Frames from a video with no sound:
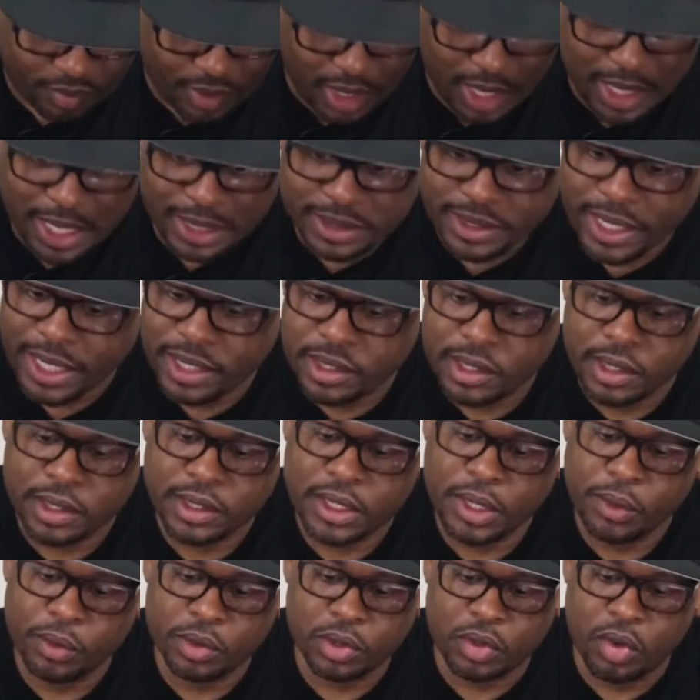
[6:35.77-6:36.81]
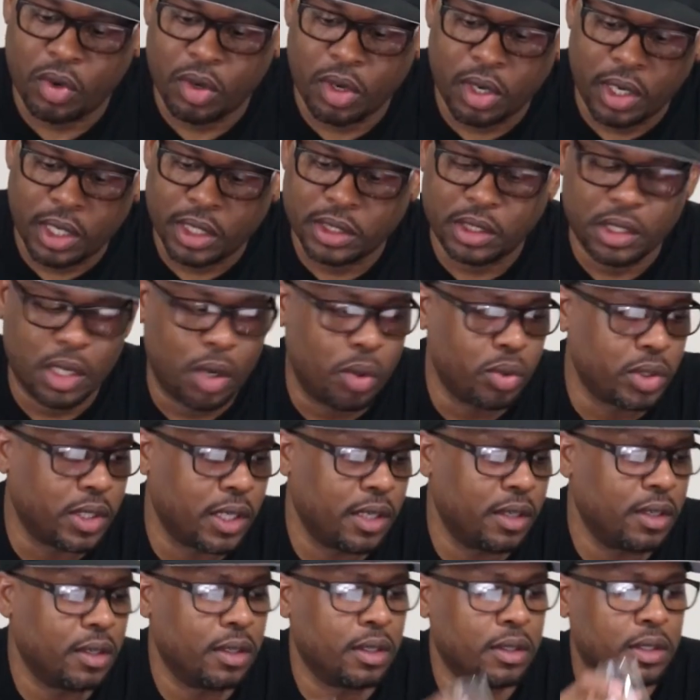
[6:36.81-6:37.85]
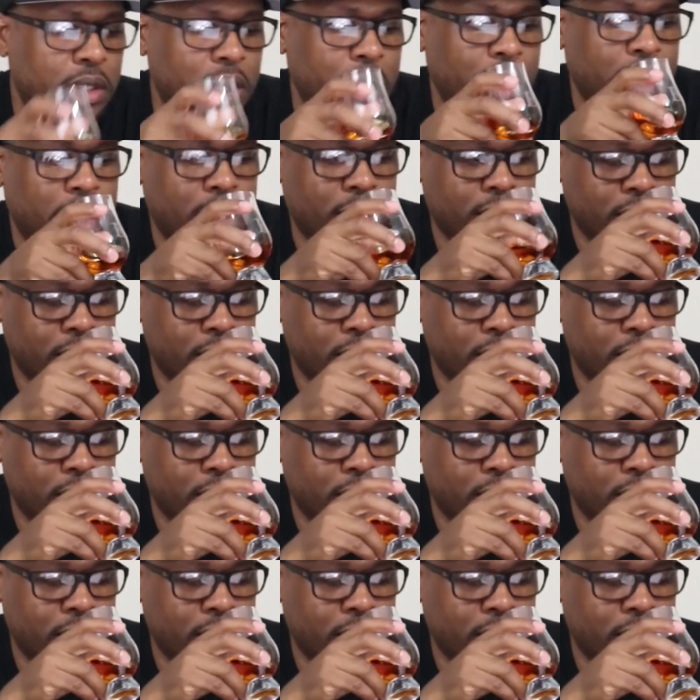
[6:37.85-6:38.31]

Let's taste it and see what's going on. Let's nose it and see.